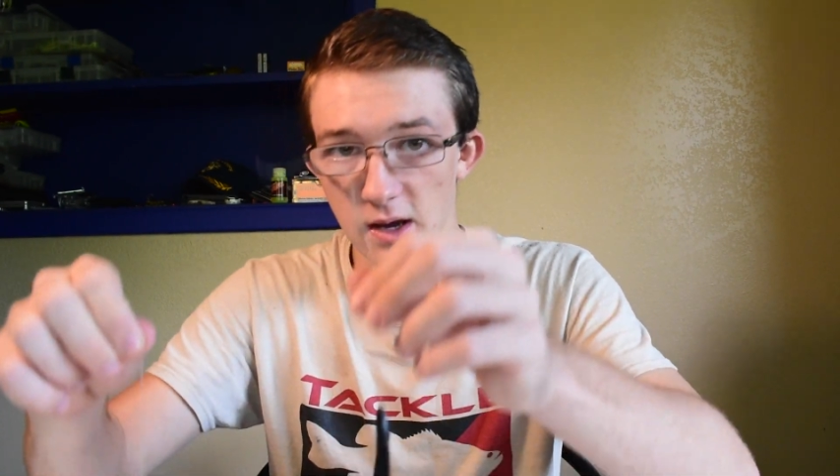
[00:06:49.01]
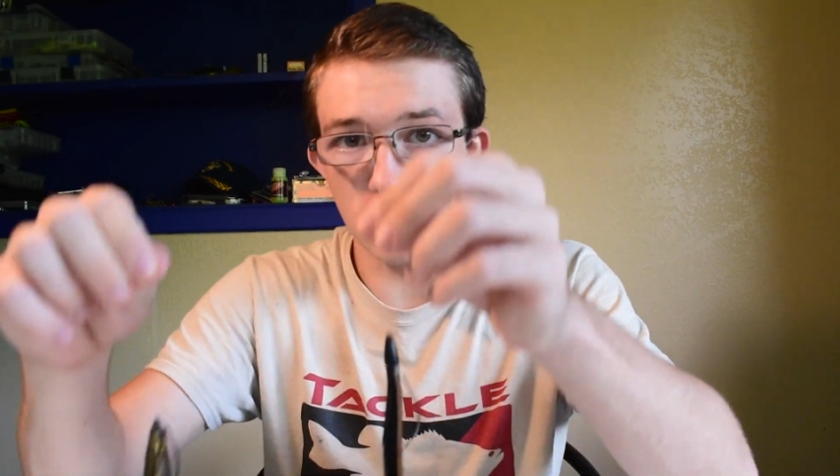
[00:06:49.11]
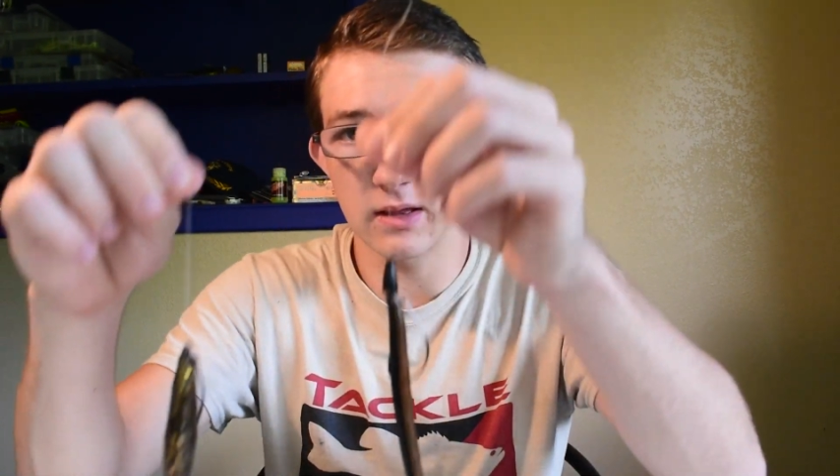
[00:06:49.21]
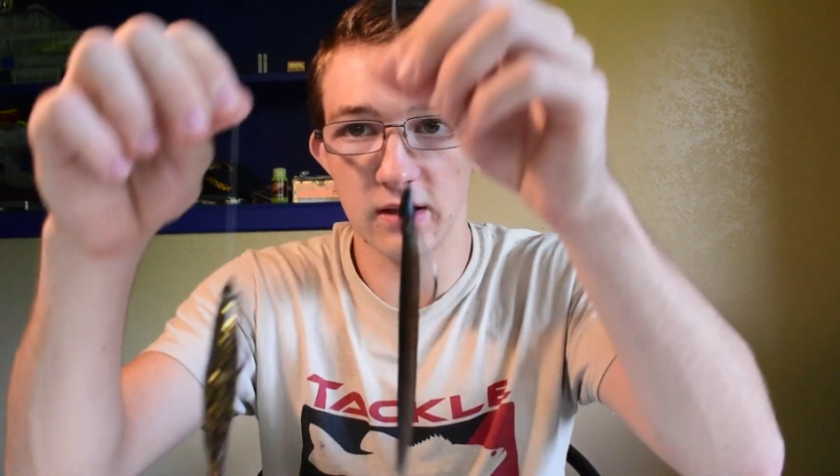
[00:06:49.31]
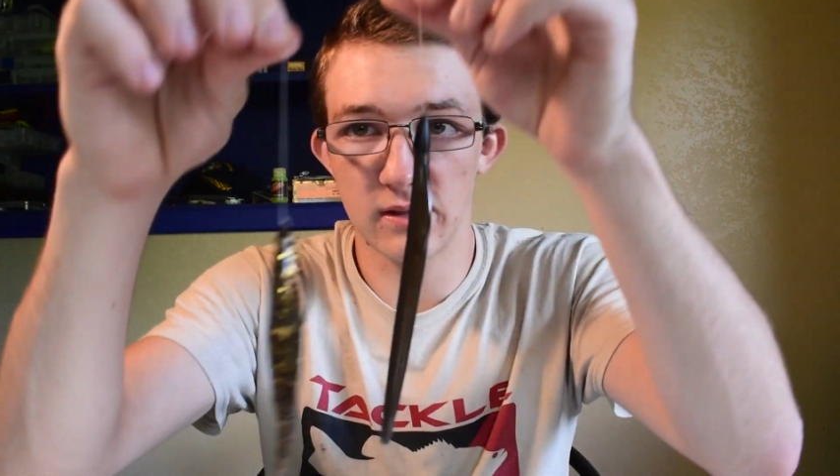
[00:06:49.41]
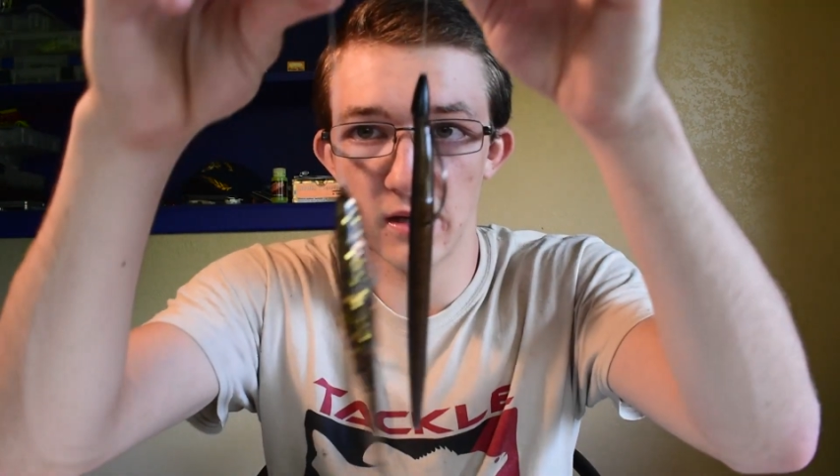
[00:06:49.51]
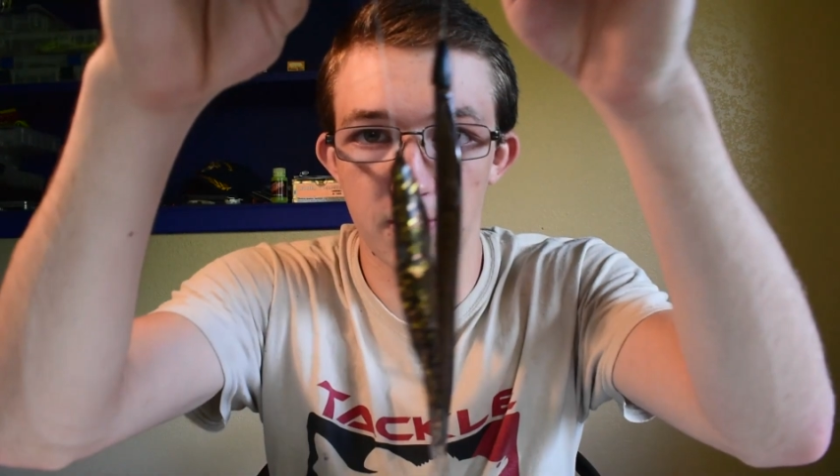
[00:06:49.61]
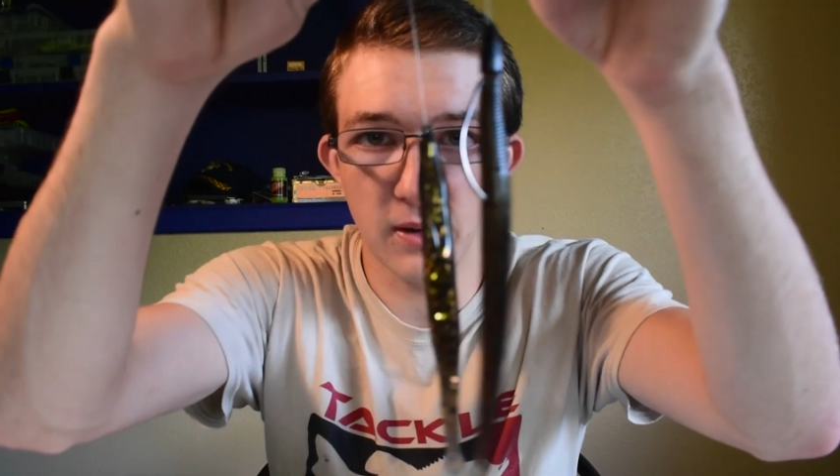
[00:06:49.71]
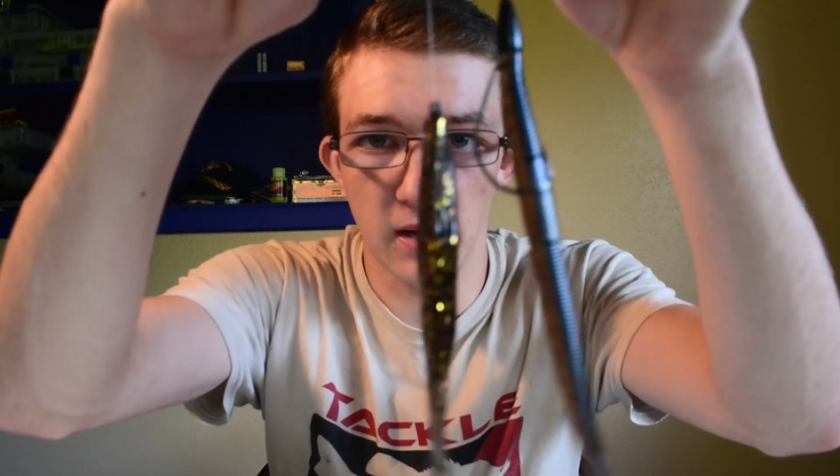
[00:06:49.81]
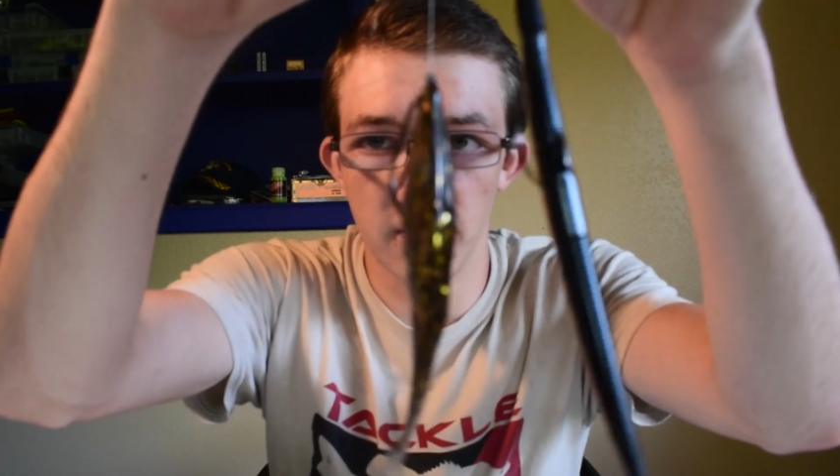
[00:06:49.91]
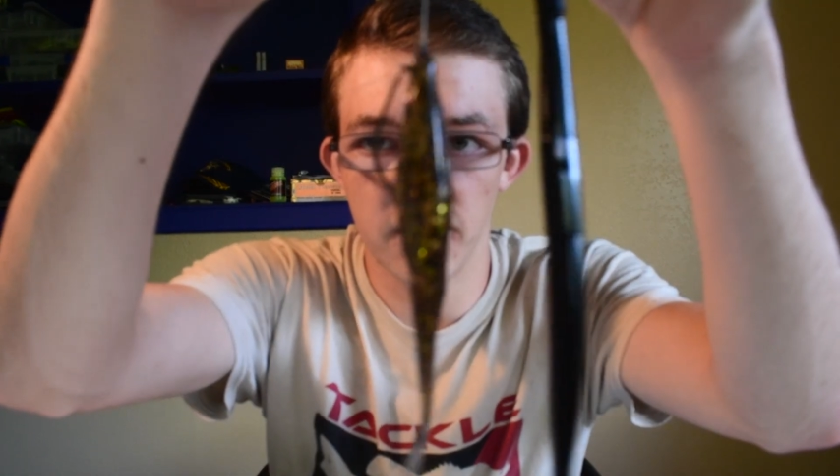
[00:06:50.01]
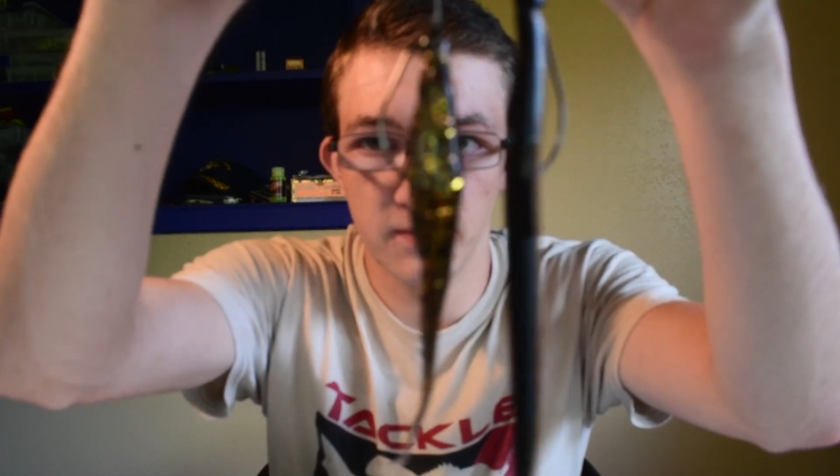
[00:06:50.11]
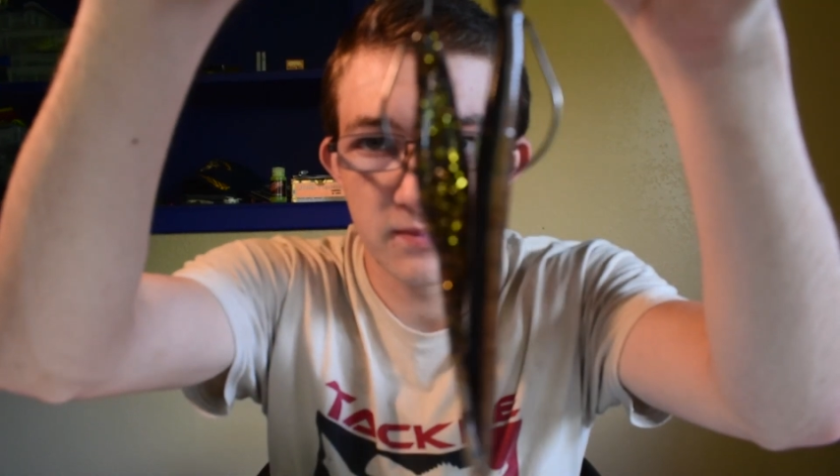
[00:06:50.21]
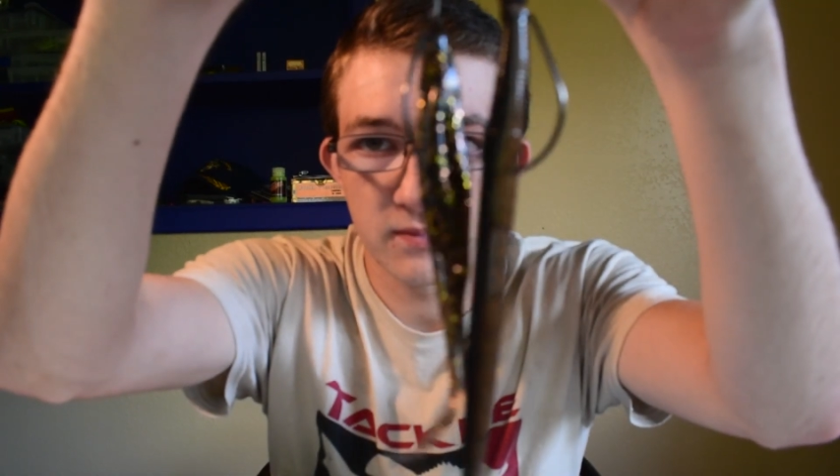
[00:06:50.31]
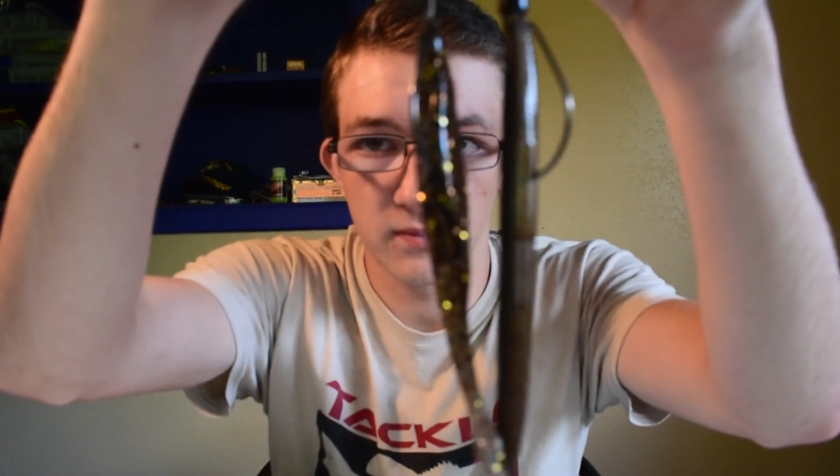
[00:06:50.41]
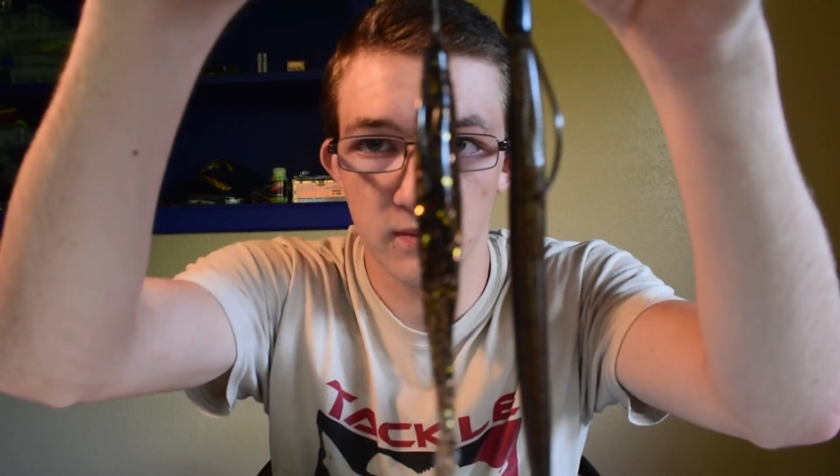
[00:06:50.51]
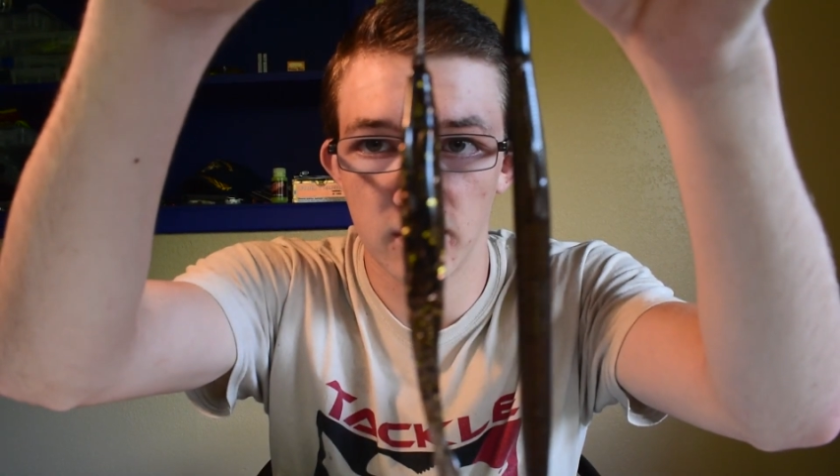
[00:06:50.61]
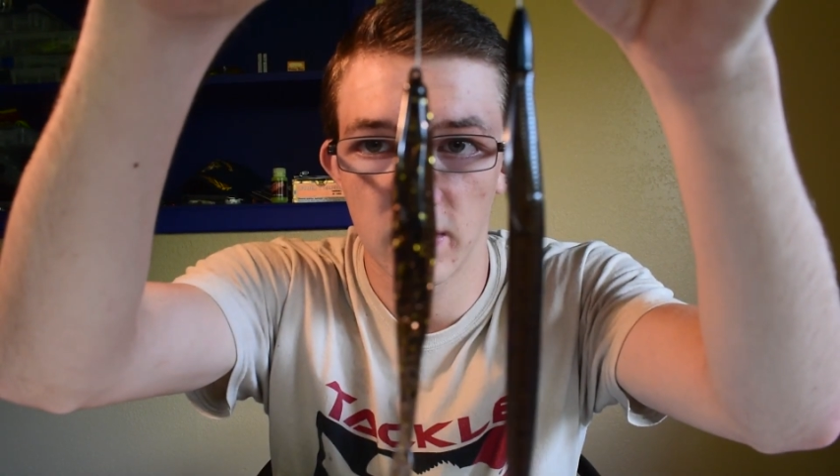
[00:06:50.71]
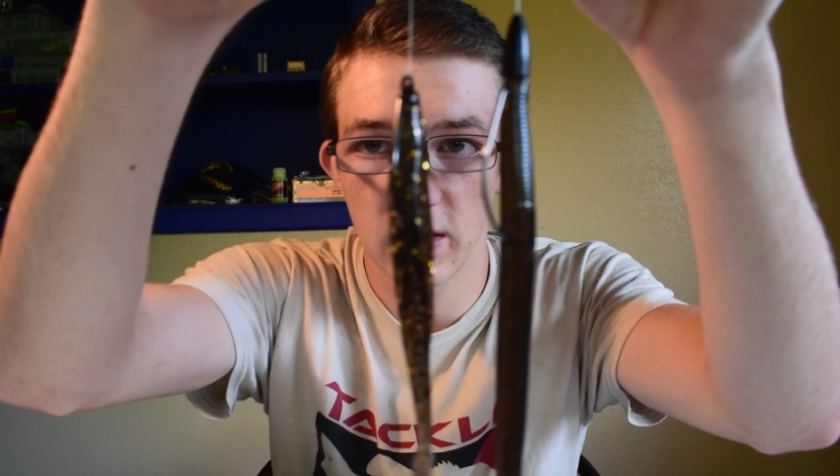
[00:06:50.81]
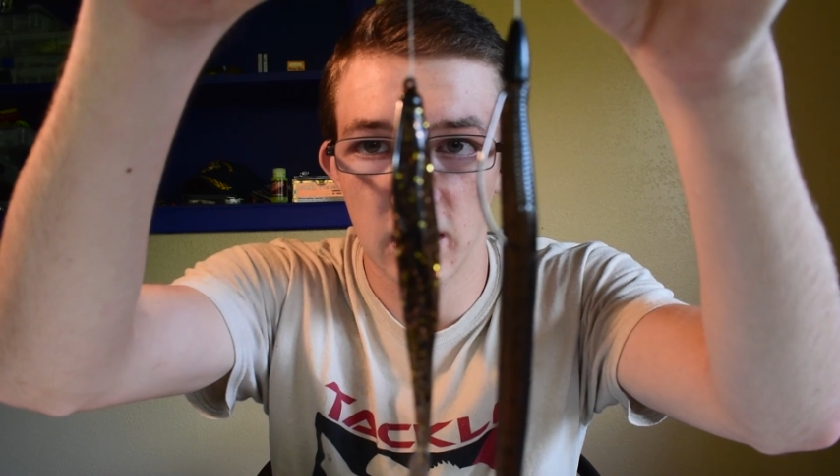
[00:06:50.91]
and the stick bait.
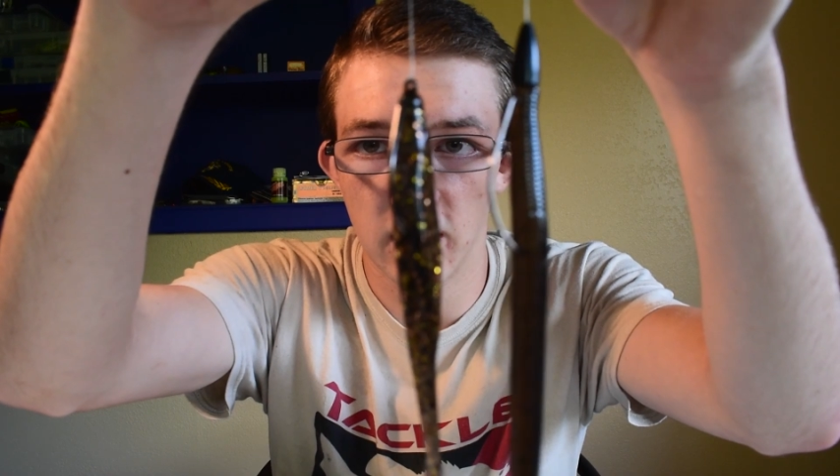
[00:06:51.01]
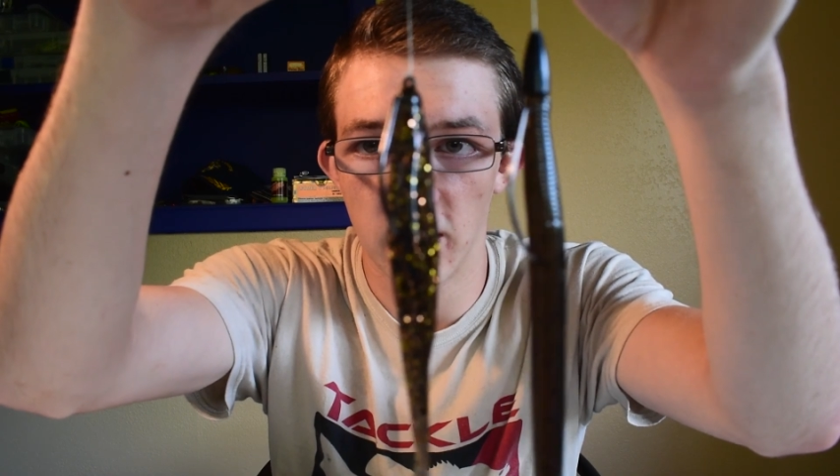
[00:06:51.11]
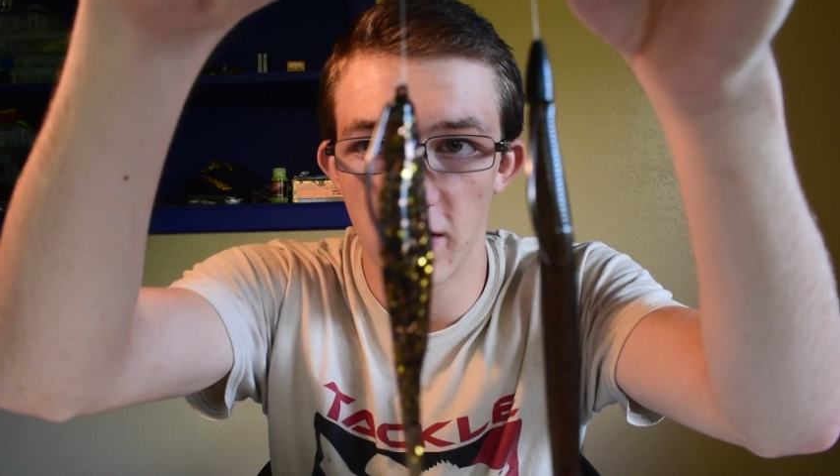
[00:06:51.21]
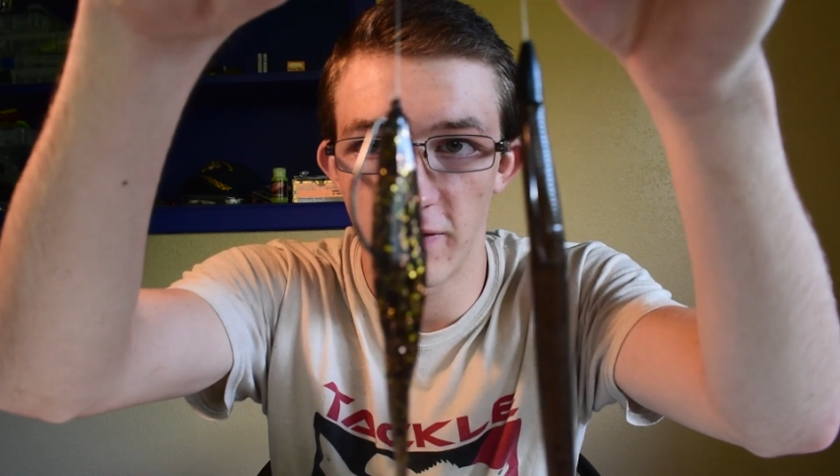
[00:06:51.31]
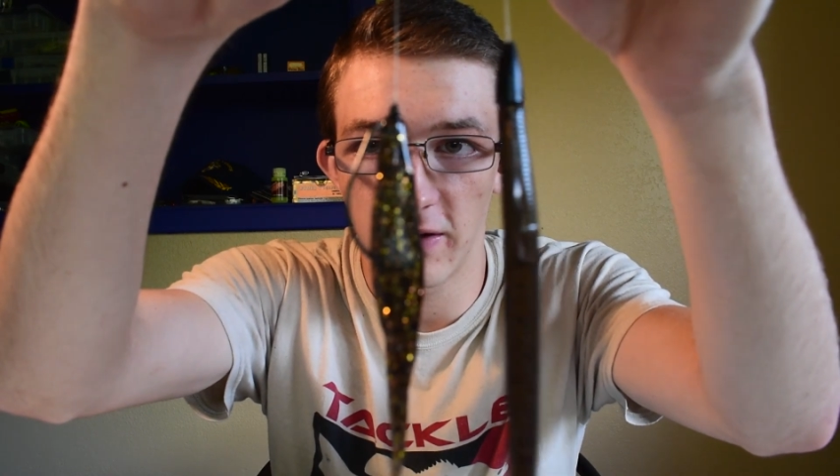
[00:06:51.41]
If